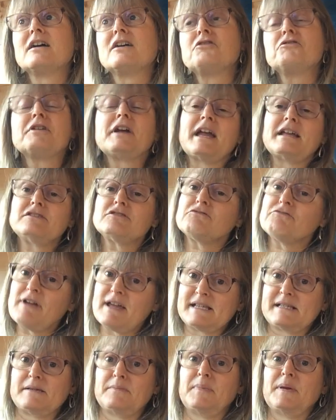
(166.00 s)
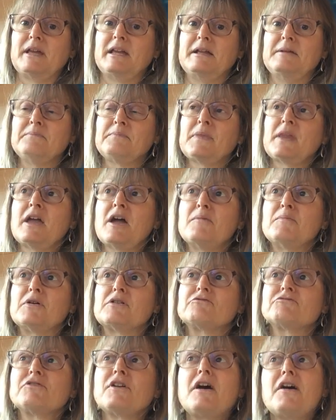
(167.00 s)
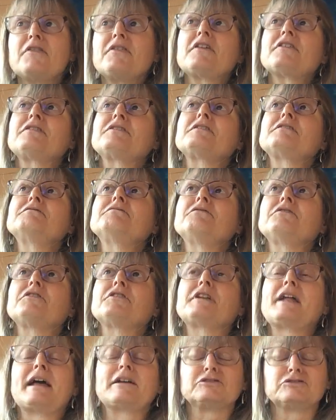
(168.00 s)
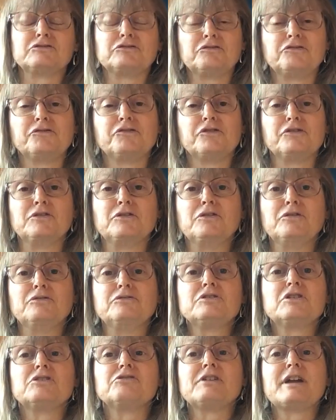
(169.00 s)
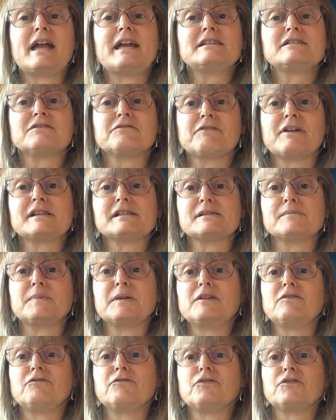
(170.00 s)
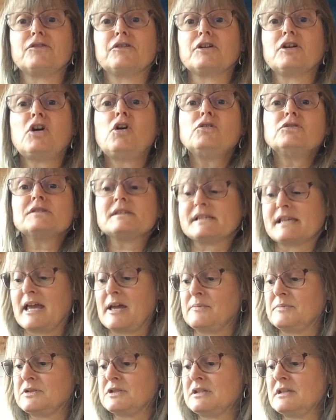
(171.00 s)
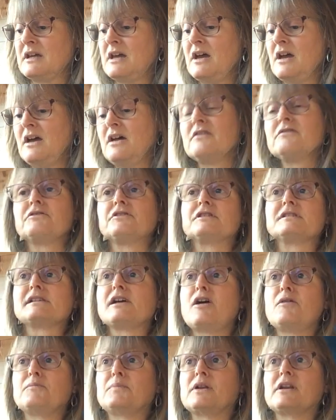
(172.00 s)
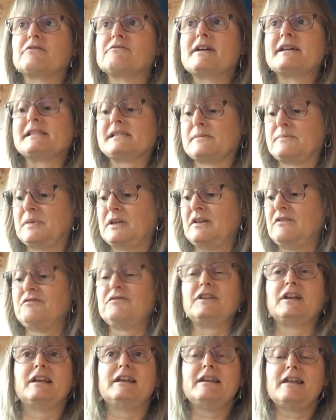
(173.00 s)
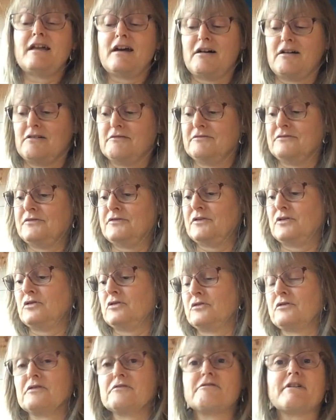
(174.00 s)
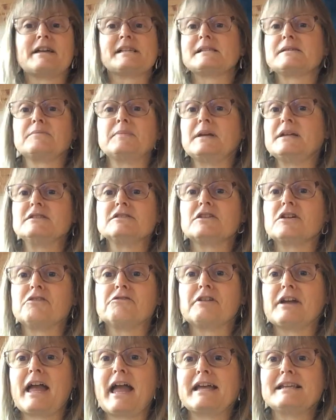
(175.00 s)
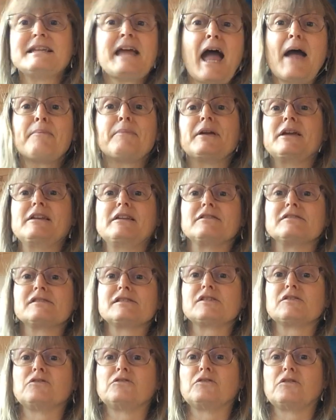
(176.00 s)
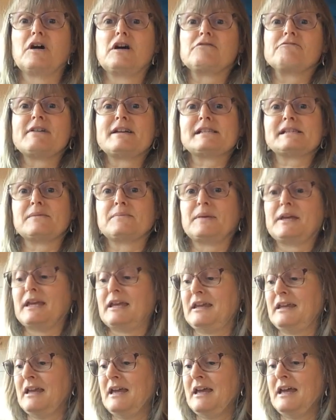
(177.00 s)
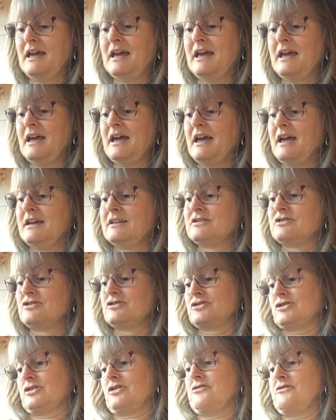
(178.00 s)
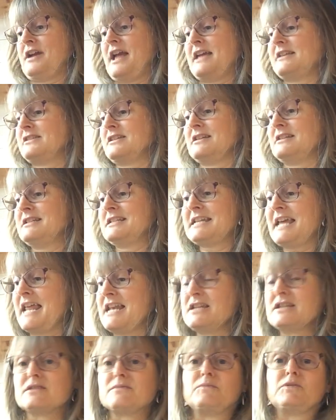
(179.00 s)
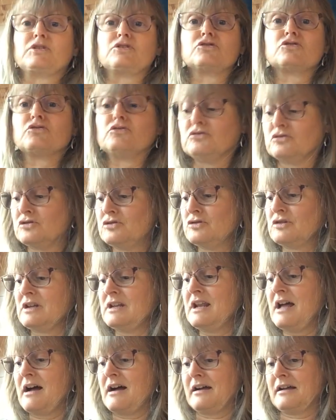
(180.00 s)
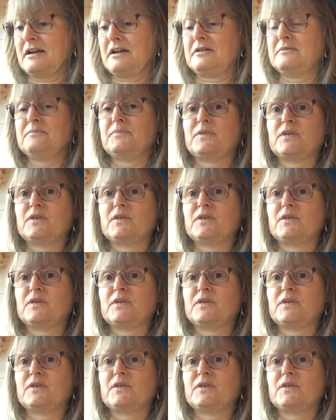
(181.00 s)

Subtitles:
create a recipe, but rather than for an actual food, create a recipe for a concept. For example, a recipe for love, or a recipe to create happiness, or a recipe to create contentment or good luck,